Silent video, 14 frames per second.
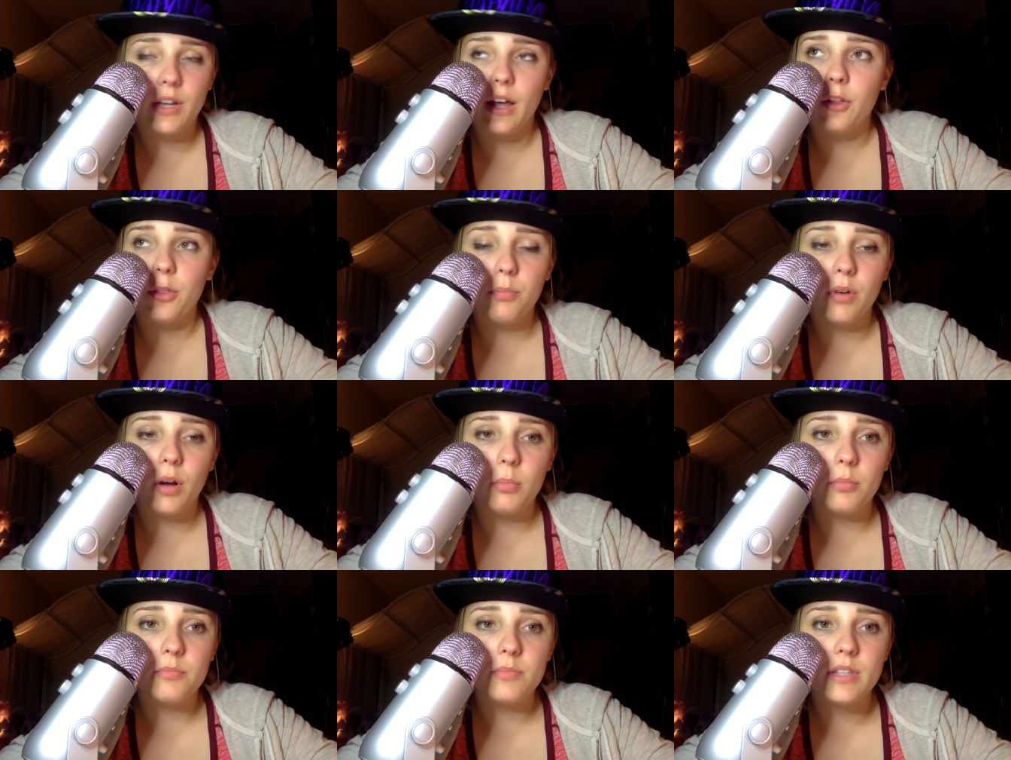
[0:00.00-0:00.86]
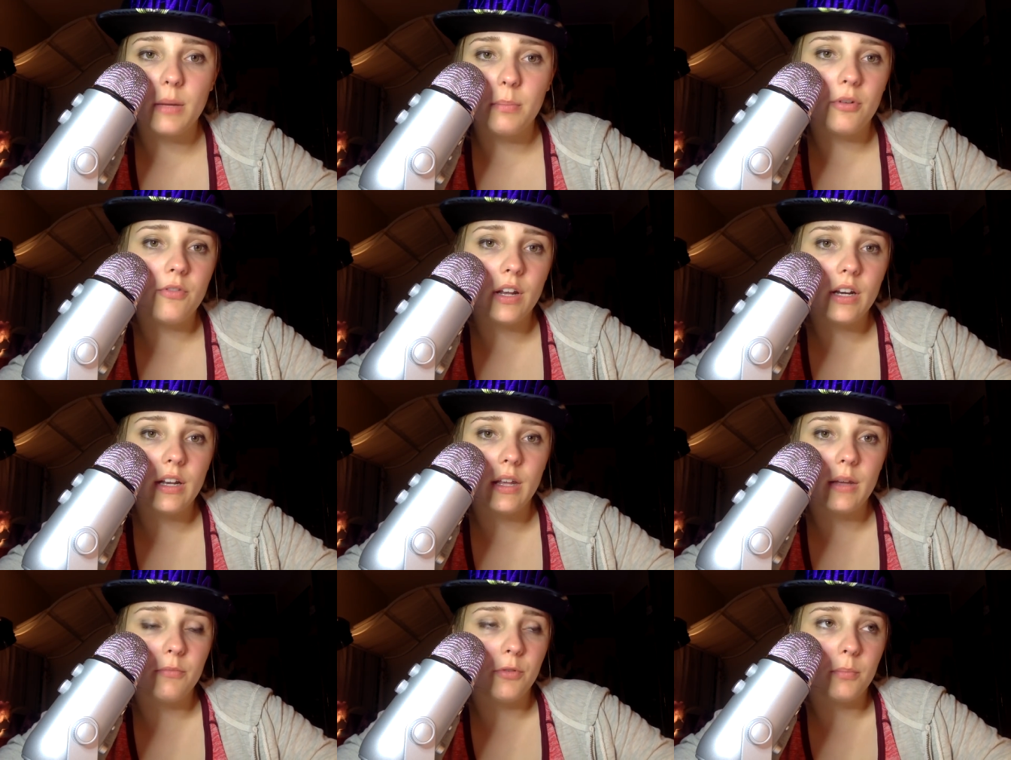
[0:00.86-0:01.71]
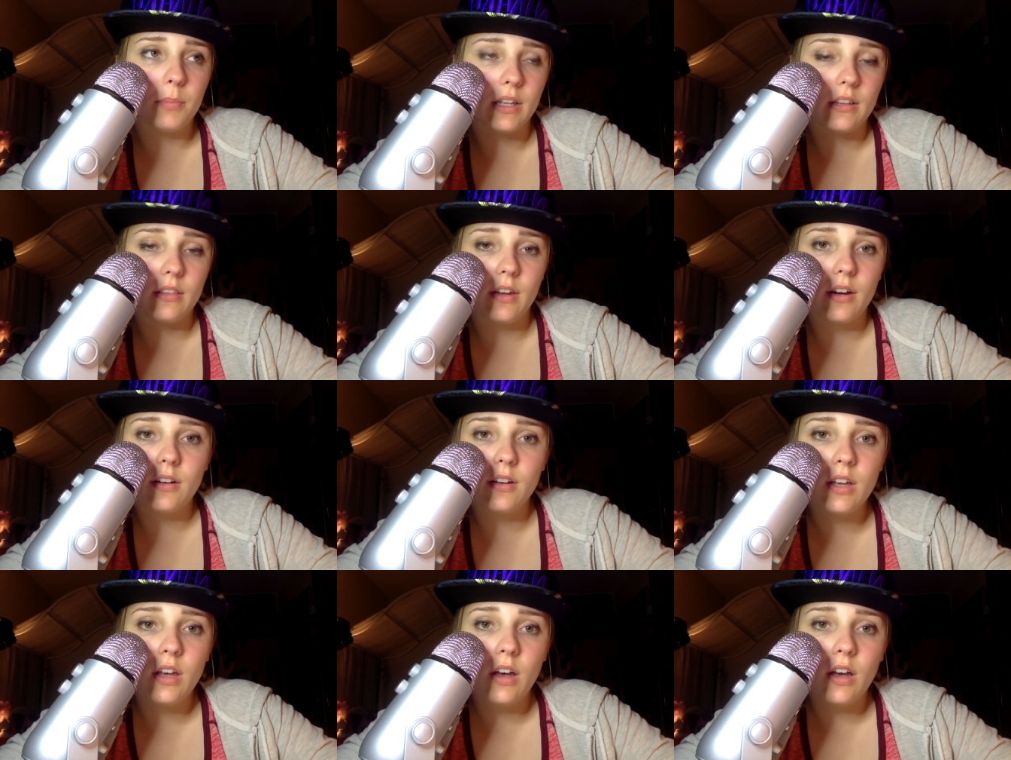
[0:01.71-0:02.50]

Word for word: health problems that prevented him from being there.